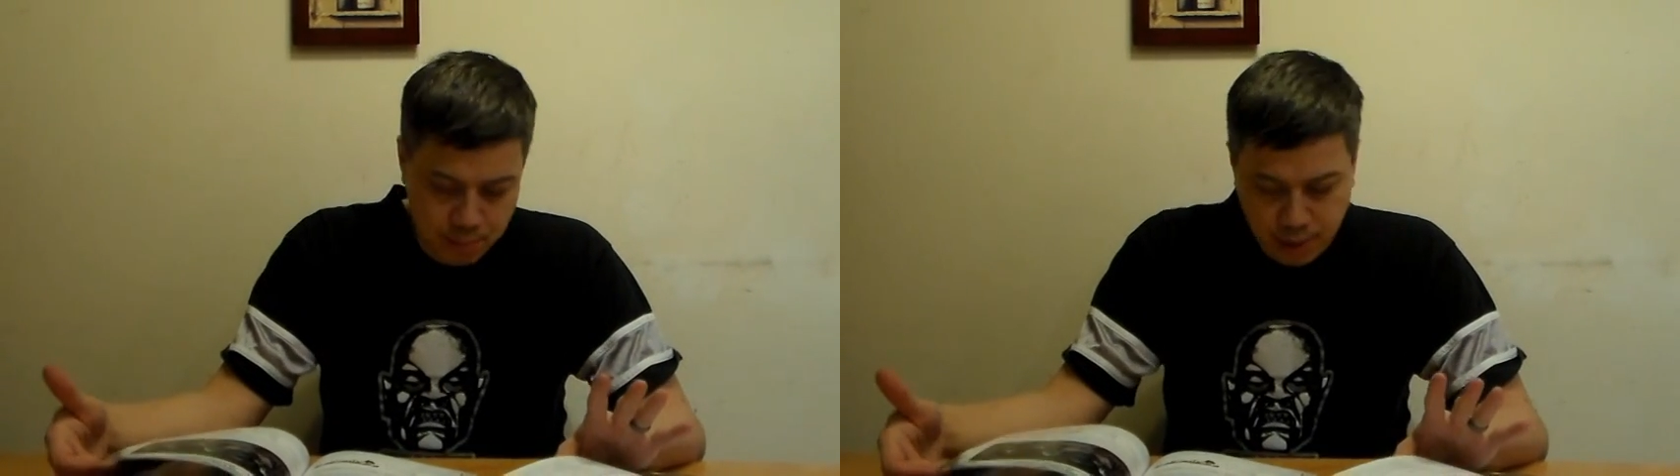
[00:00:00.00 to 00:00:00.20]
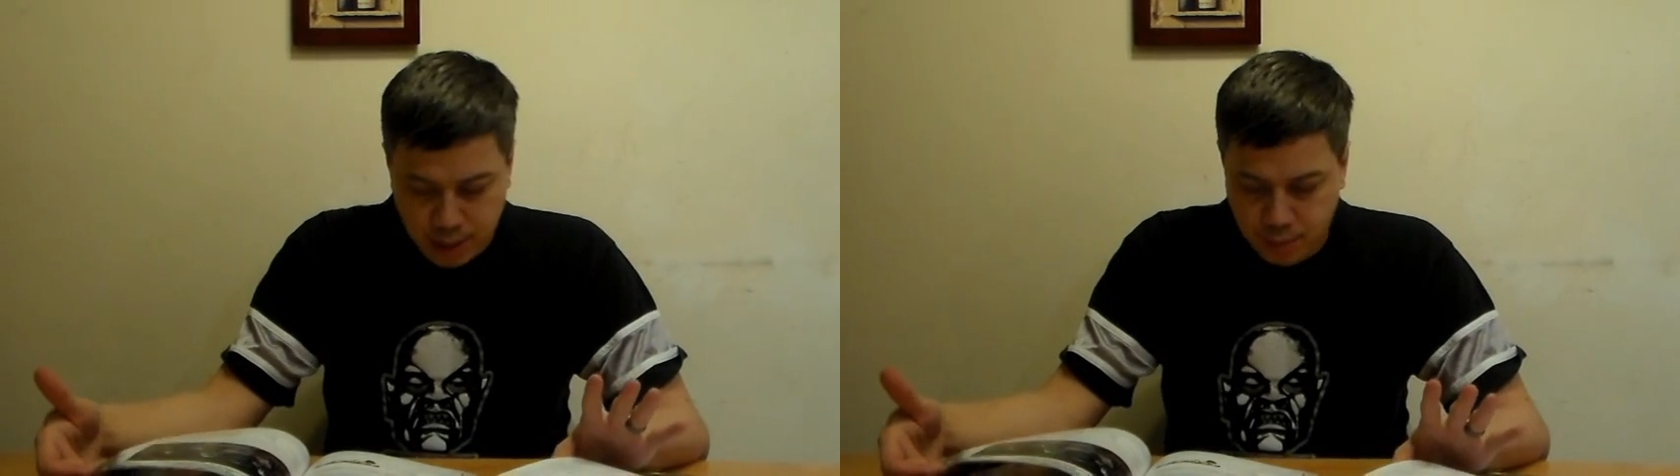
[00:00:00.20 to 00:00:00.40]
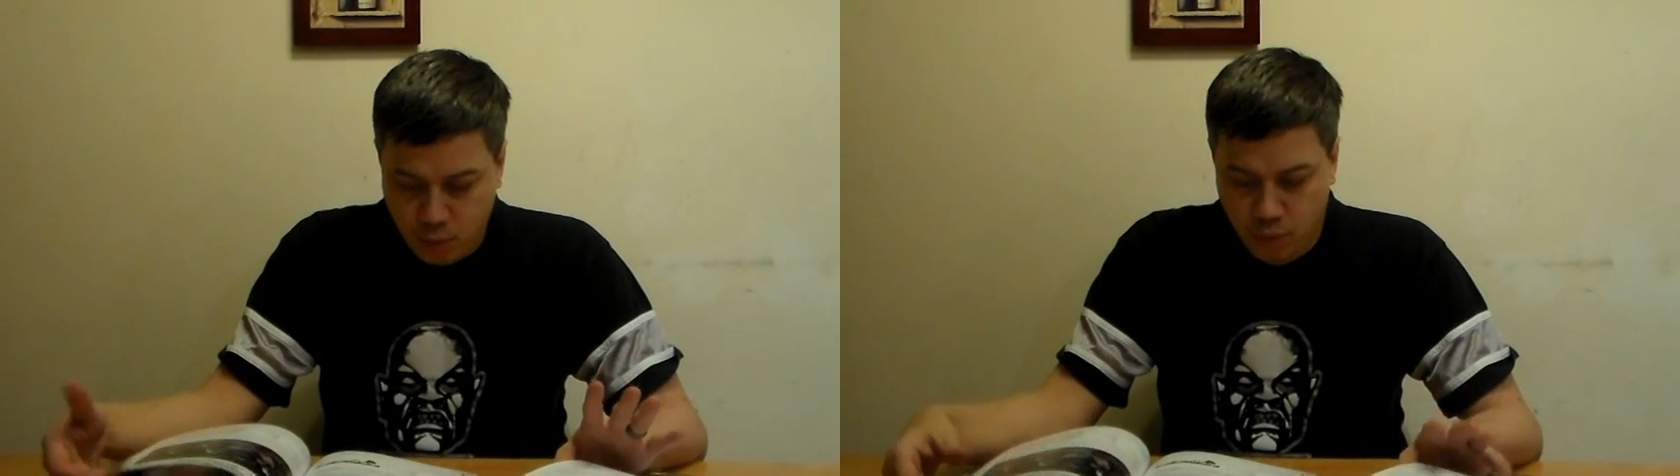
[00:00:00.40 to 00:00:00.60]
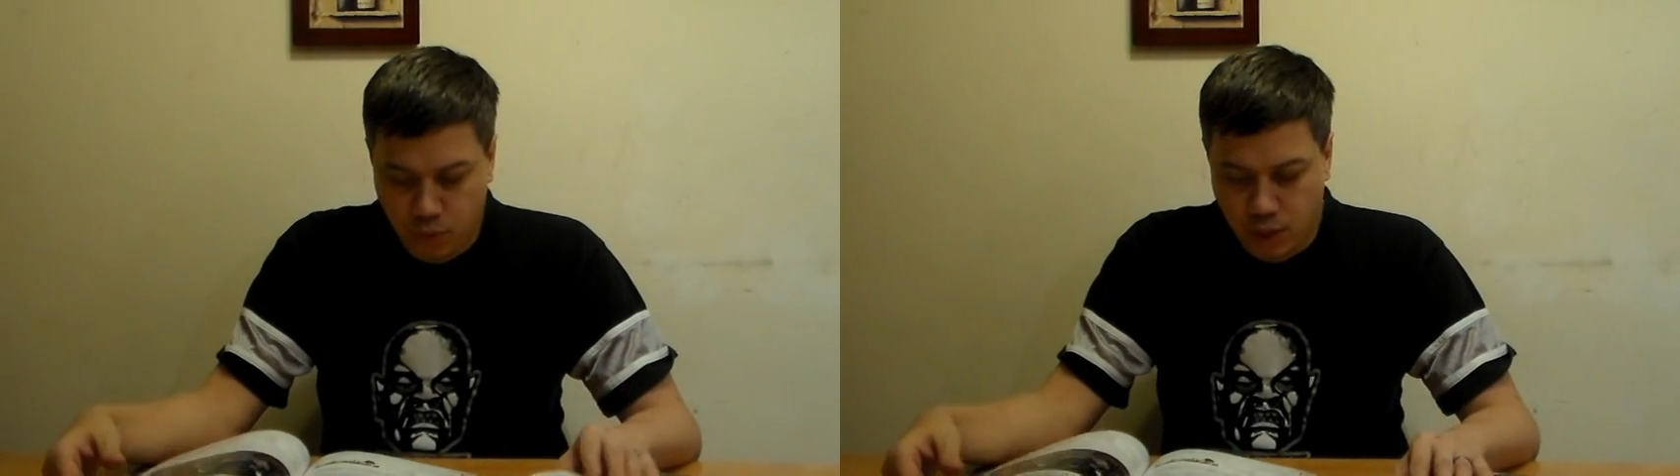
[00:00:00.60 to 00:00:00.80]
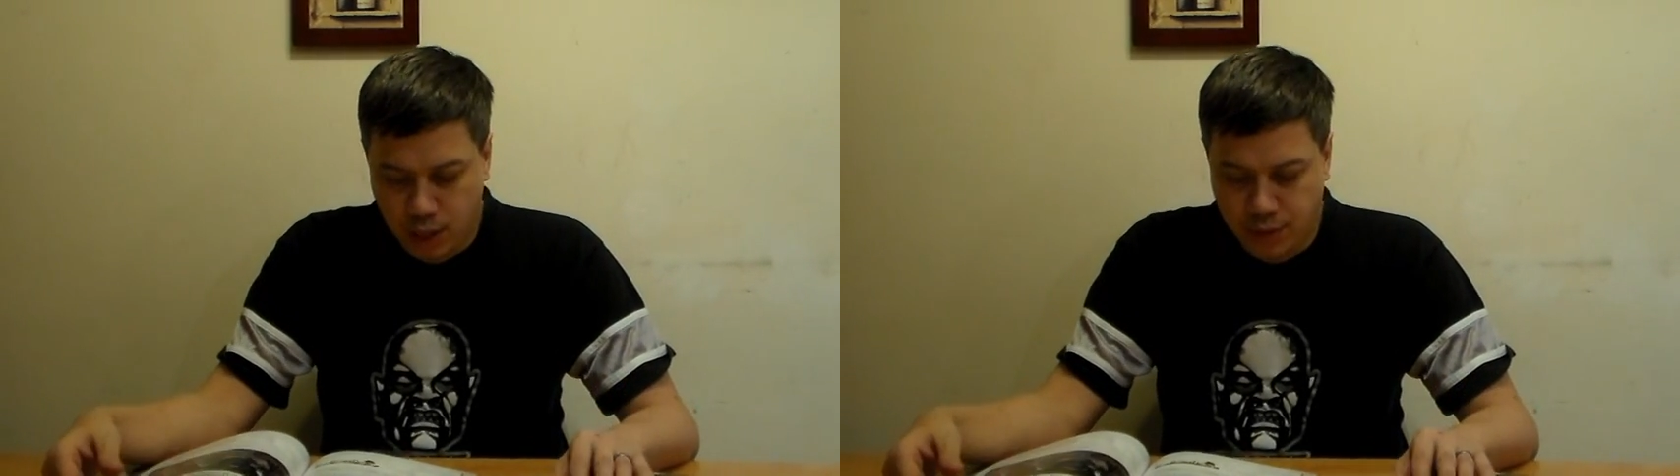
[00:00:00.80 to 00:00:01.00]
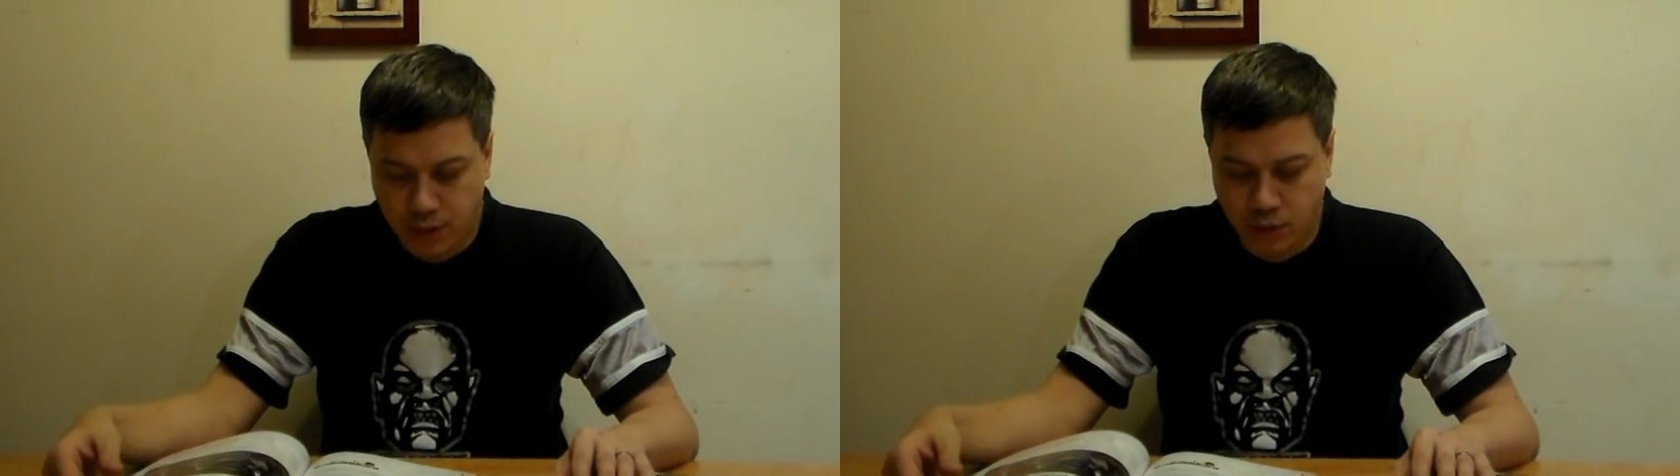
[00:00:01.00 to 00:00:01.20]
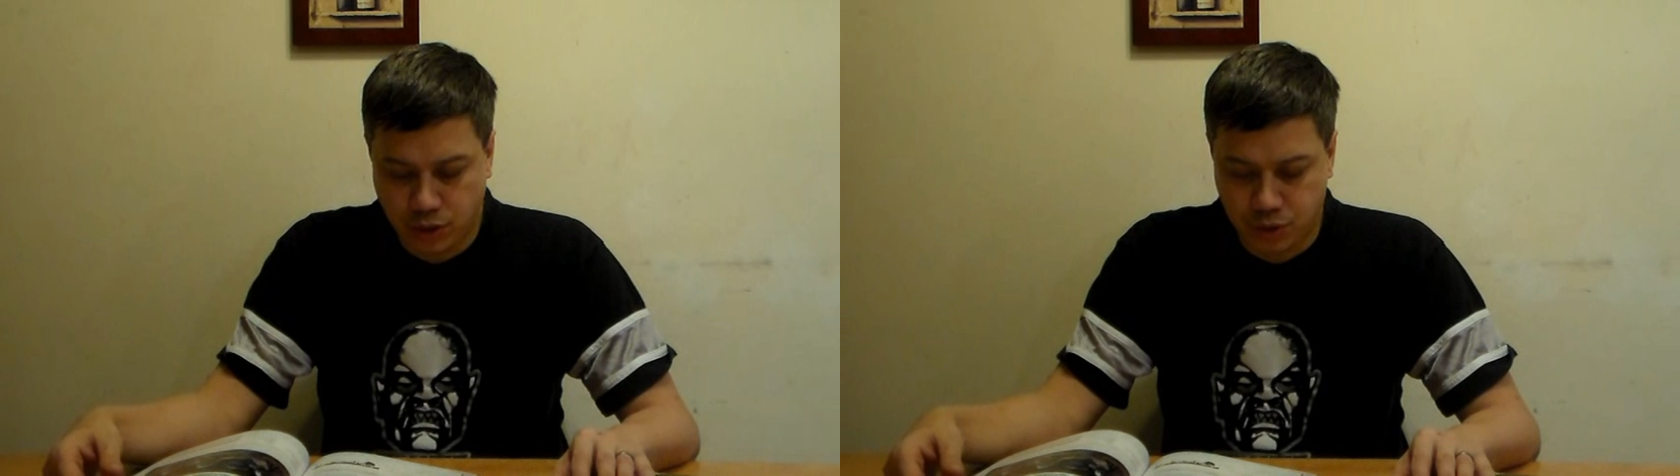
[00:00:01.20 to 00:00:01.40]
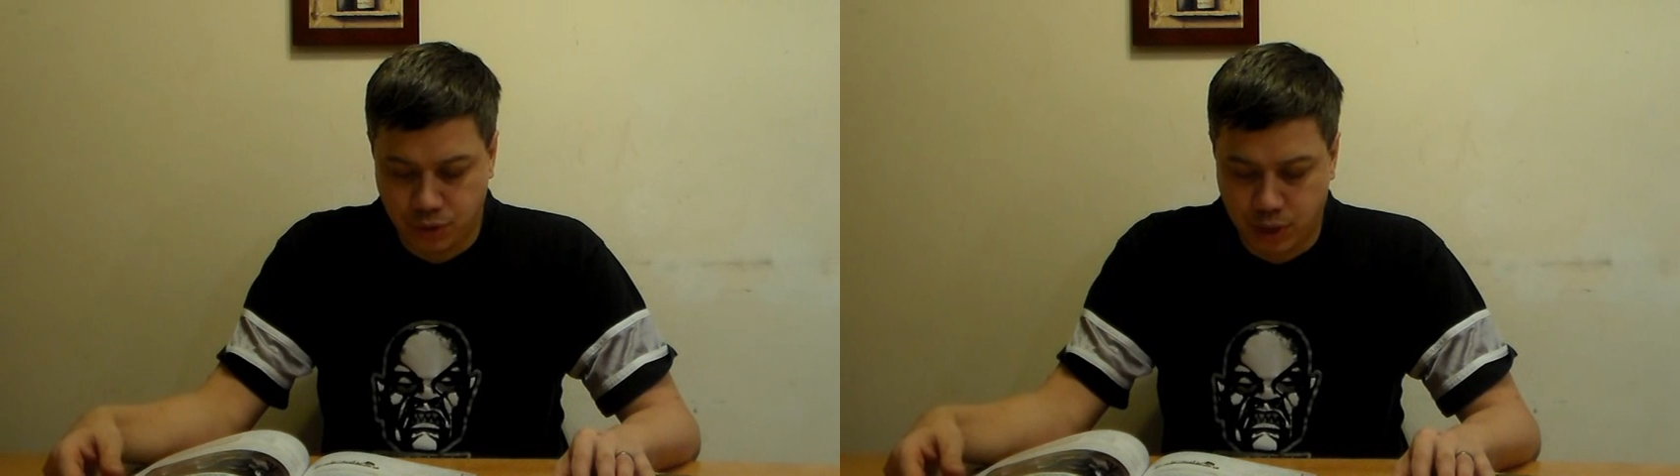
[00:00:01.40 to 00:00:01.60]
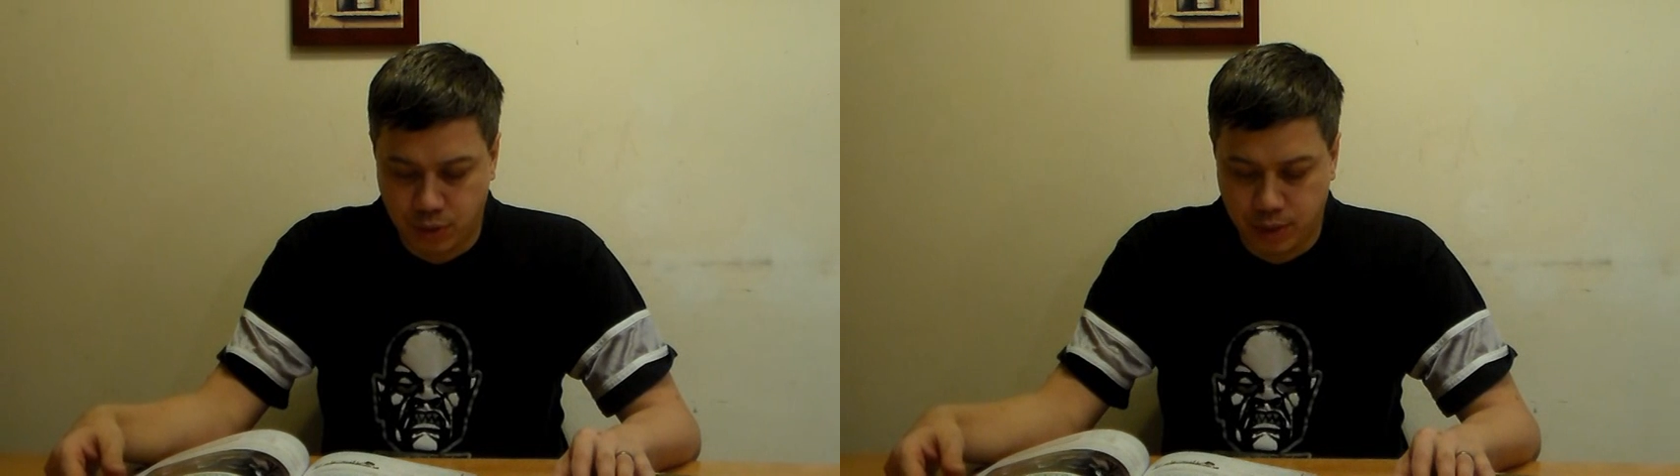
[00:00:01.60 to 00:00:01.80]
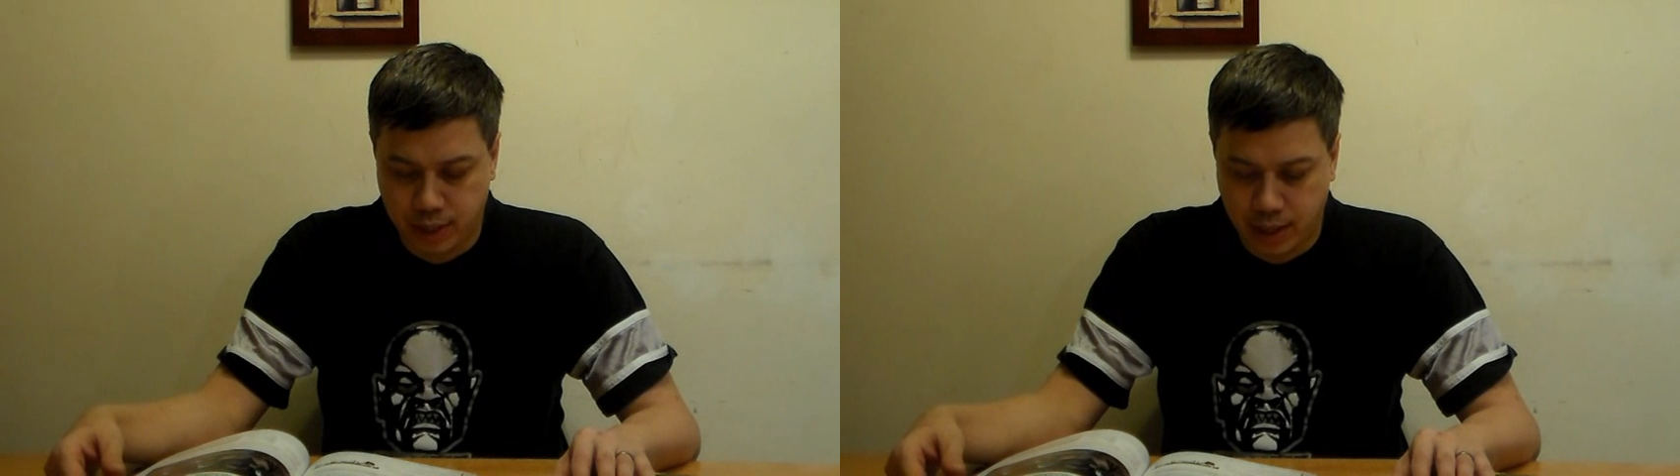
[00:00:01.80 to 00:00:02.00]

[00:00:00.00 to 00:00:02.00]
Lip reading: But overall, I think you can still do it.